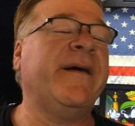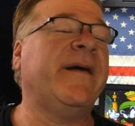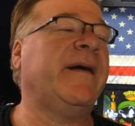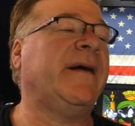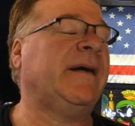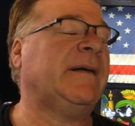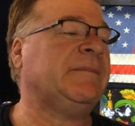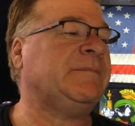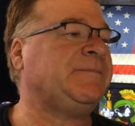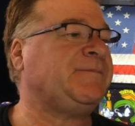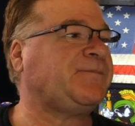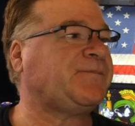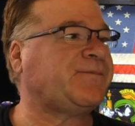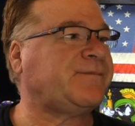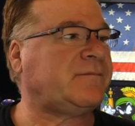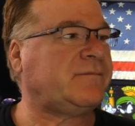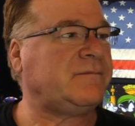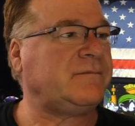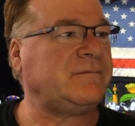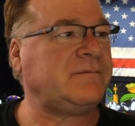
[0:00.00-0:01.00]
Um,
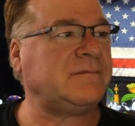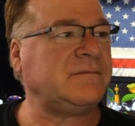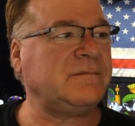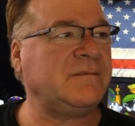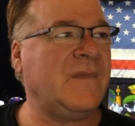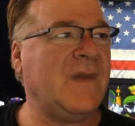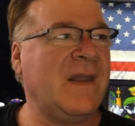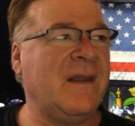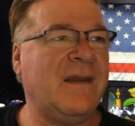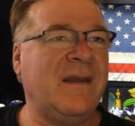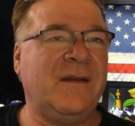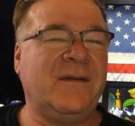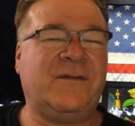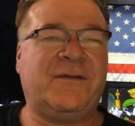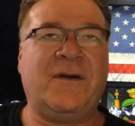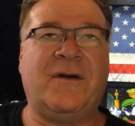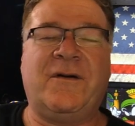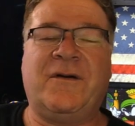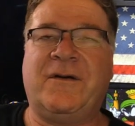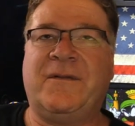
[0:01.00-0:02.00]

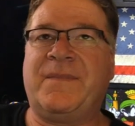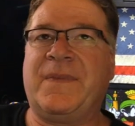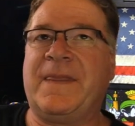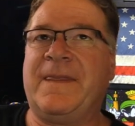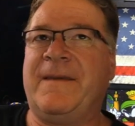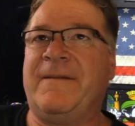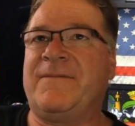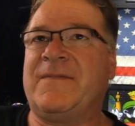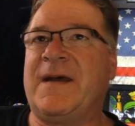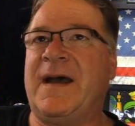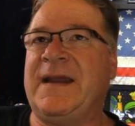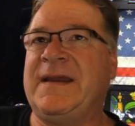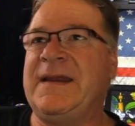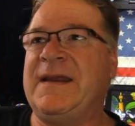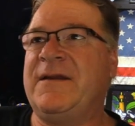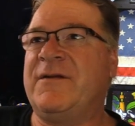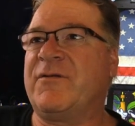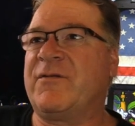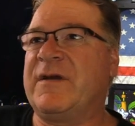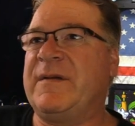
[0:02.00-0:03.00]
so I
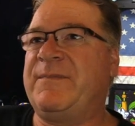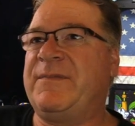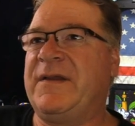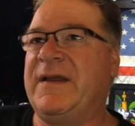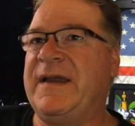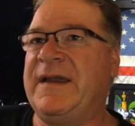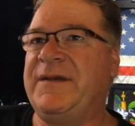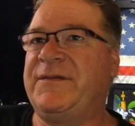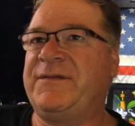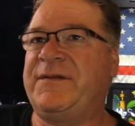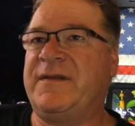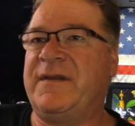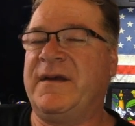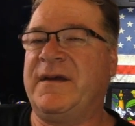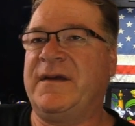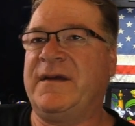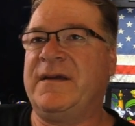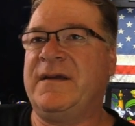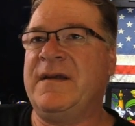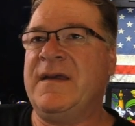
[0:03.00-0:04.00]
need to replace
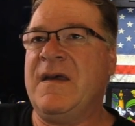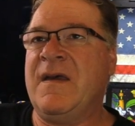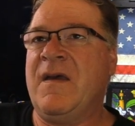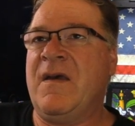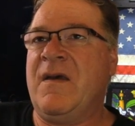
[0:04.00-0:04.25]
the.